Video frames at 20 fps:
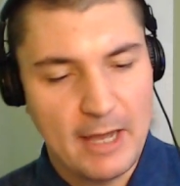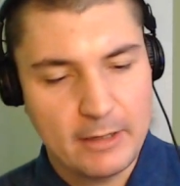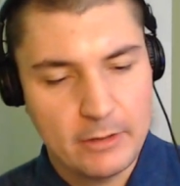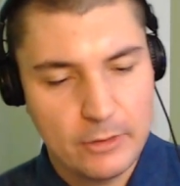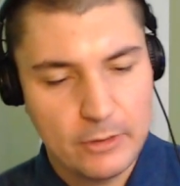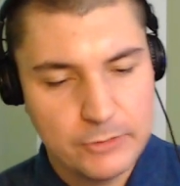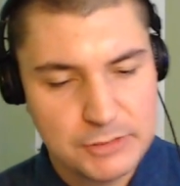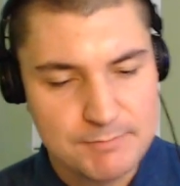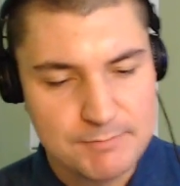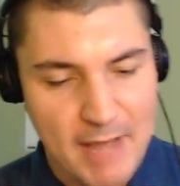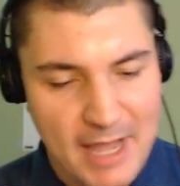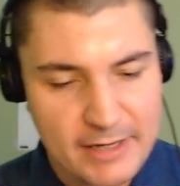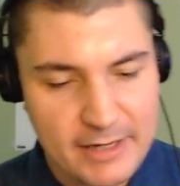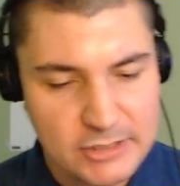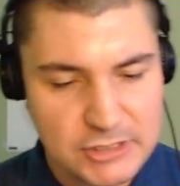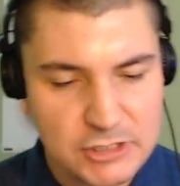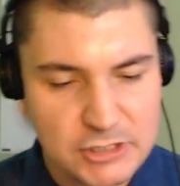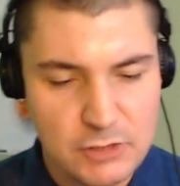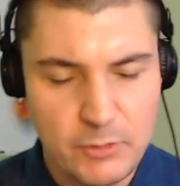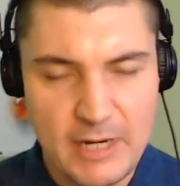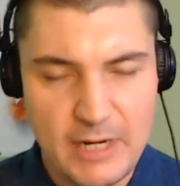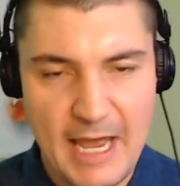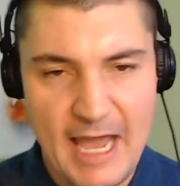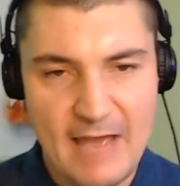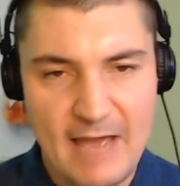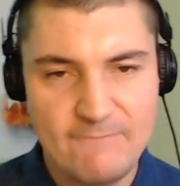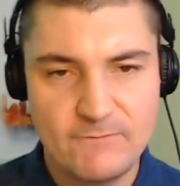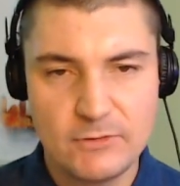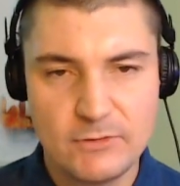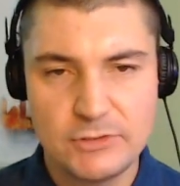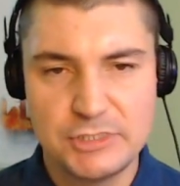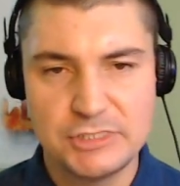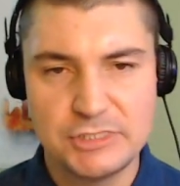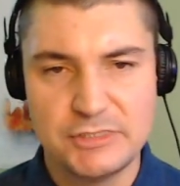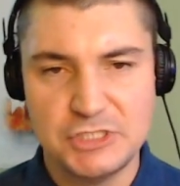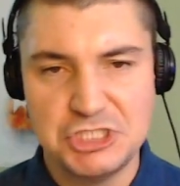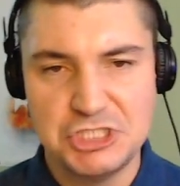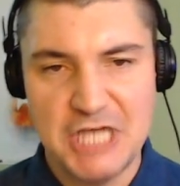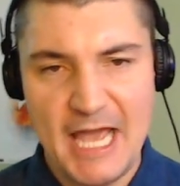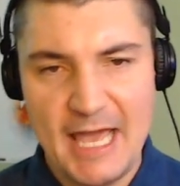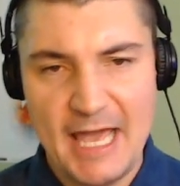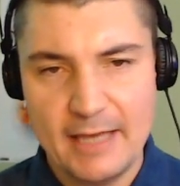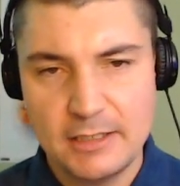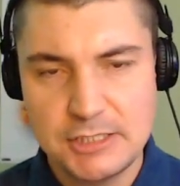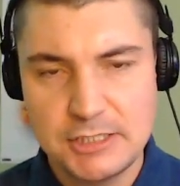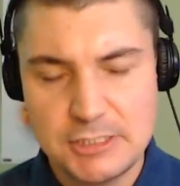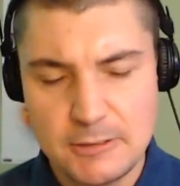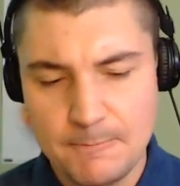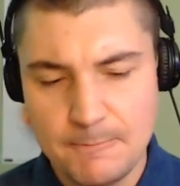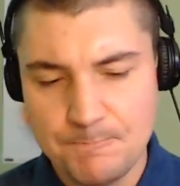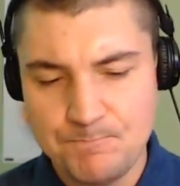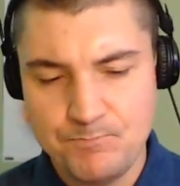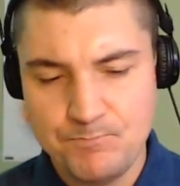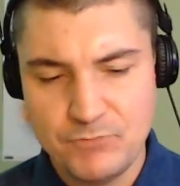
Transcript: Broncos minus two and a half versus the Jags.